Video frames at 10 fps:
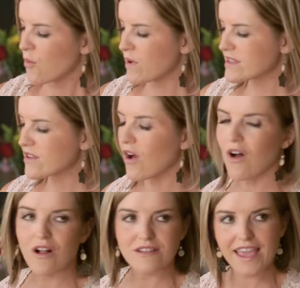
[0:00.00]
what's
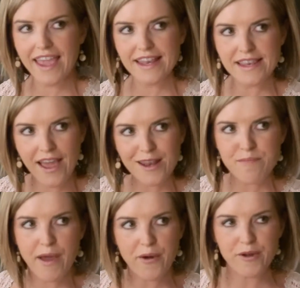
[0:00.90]
called a
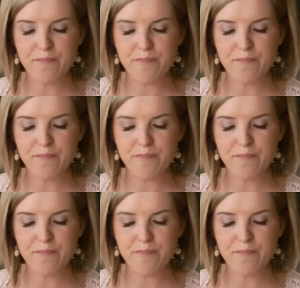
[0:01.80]
nut milk